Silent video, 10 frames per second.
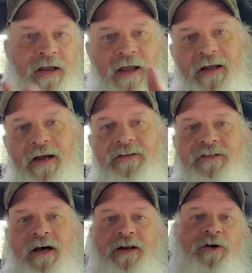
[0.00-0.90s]
Hey guys,
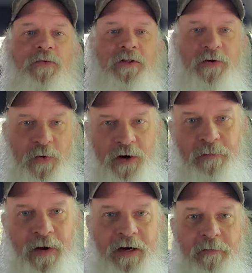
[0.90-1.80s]
Todd here with you.
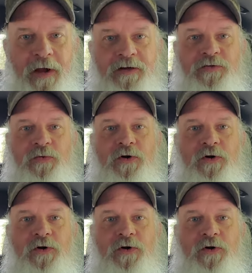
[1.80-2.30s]
Welcome back to Bassin'